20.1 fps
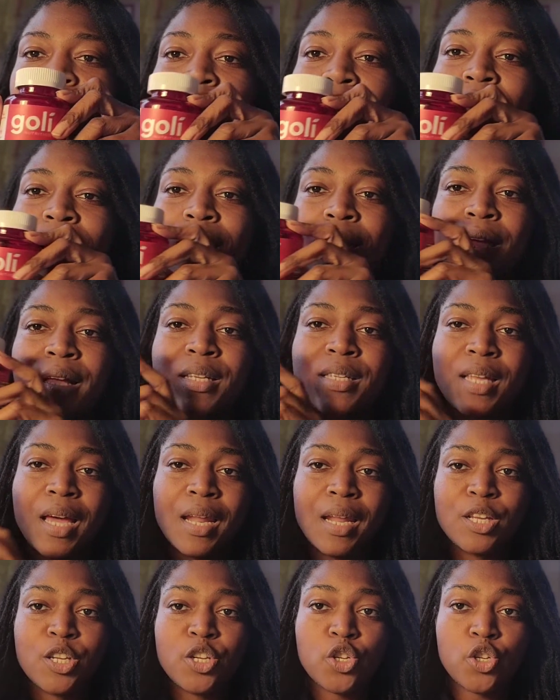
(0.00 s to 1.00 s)
not it's
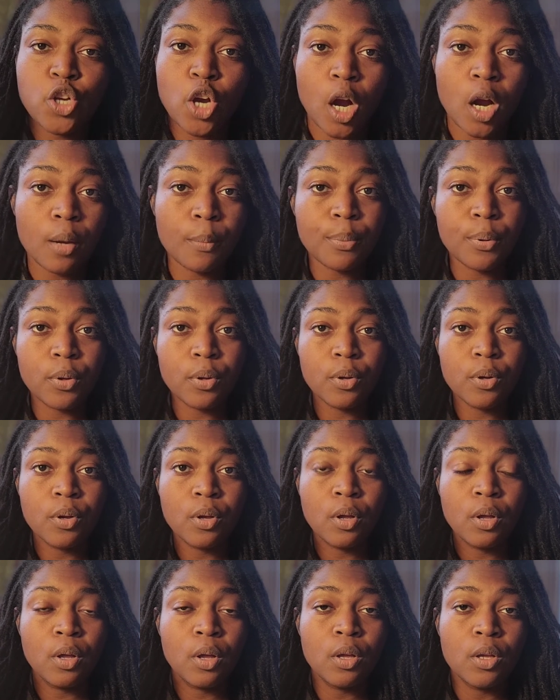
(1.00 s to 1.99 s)
not as sharp.
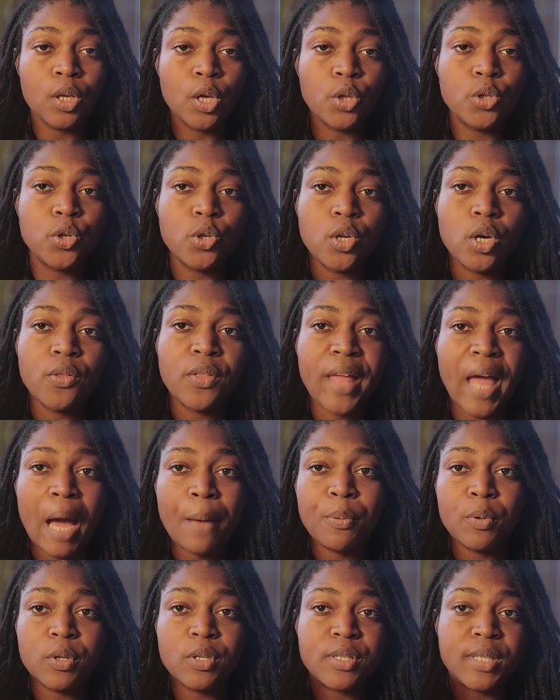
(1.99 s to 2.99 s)
You do know the
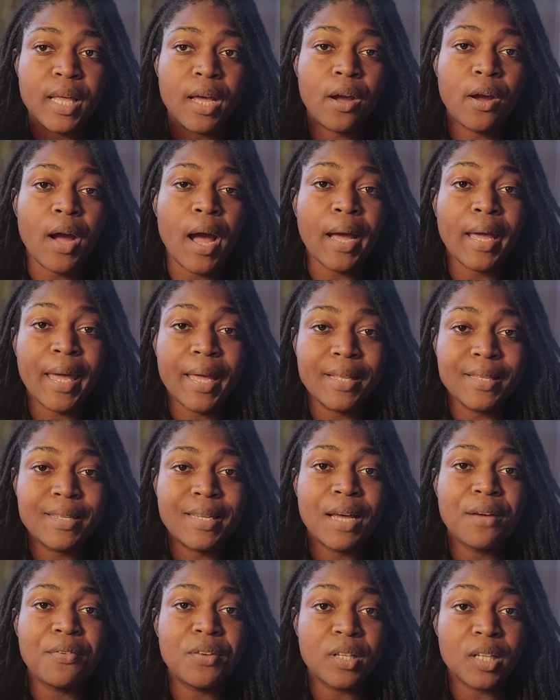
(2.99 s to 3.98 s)
apple is there. I can
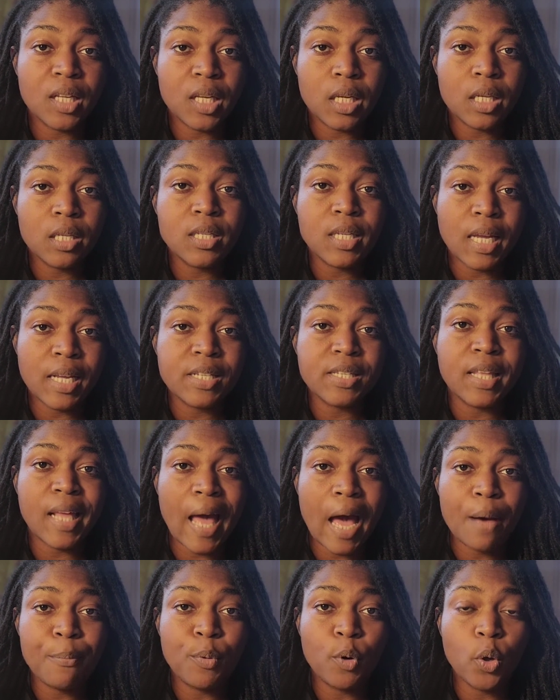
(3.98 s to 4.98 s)
definitely taste the
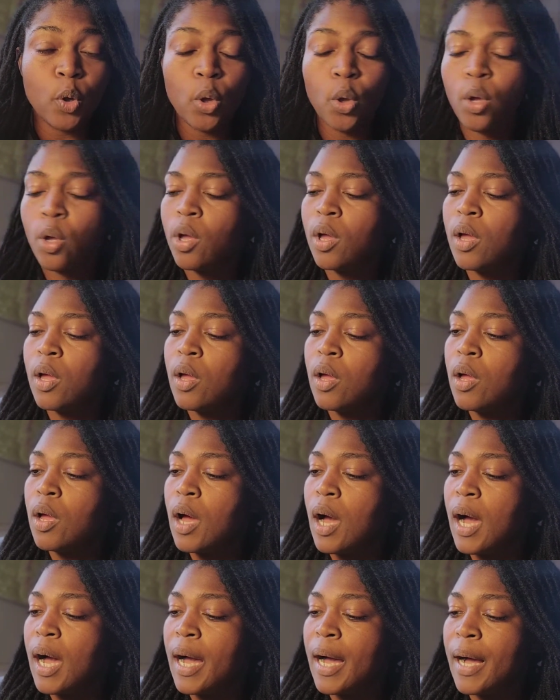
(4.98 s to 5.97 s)
apple.
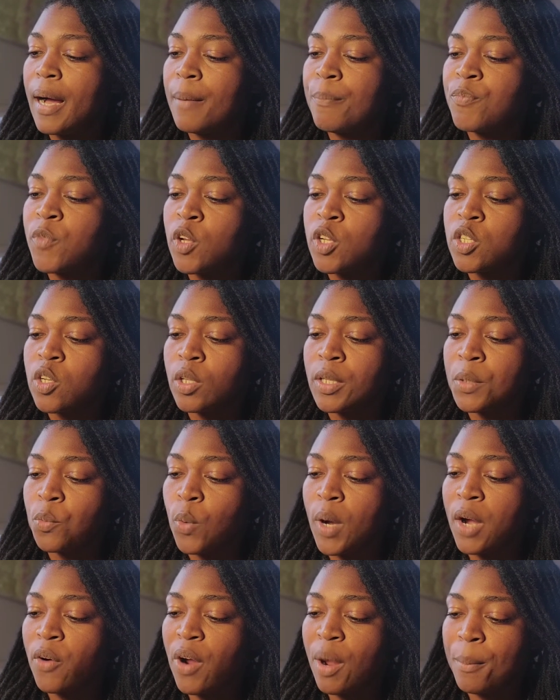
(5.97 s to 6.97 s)
Um, there's only
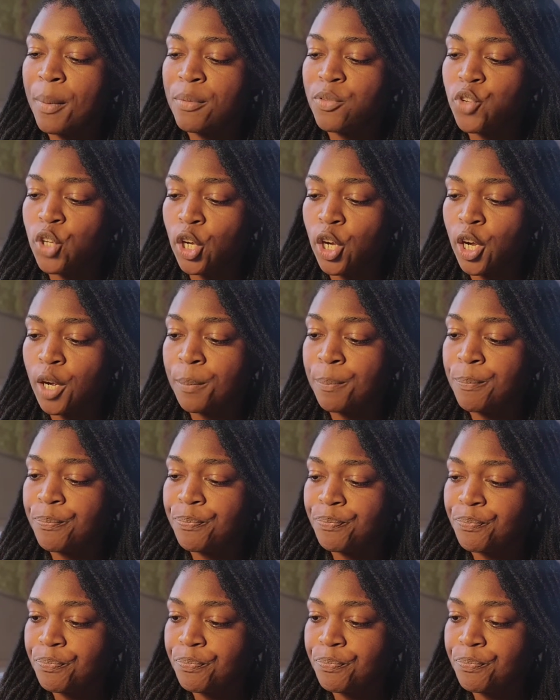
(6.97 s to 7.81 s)
one gram of sugar.